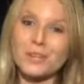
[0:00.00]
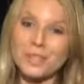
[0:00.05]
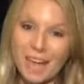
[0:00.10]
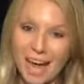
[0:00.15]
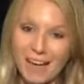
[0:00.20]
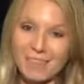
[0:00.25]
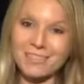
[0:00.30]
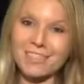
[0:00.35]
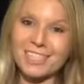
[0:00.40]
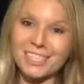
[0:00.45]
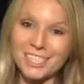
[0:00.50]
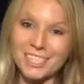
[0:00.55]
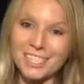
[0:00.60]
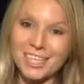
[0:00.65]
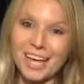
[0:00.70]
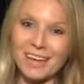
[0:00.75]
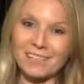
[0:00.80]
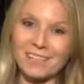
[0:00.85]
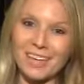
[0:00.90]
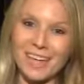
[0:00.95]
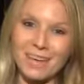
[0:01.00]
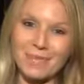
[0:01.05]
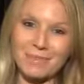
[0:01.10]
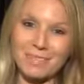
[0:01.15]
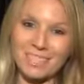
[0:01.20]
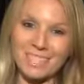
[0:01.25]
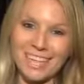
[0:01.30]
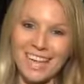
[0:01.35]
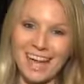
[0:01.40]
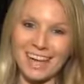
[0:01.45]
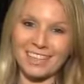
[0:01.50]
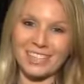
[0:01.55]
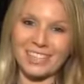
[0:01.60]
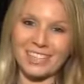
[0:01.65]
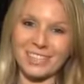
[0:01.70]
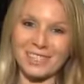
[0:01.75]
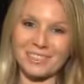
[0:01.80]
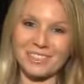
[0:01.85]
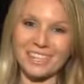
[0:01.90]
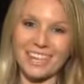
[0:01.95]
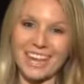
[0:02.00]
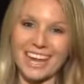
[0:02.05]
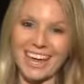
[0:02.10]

We're live. Lindsay Susie Shively, NBC Action News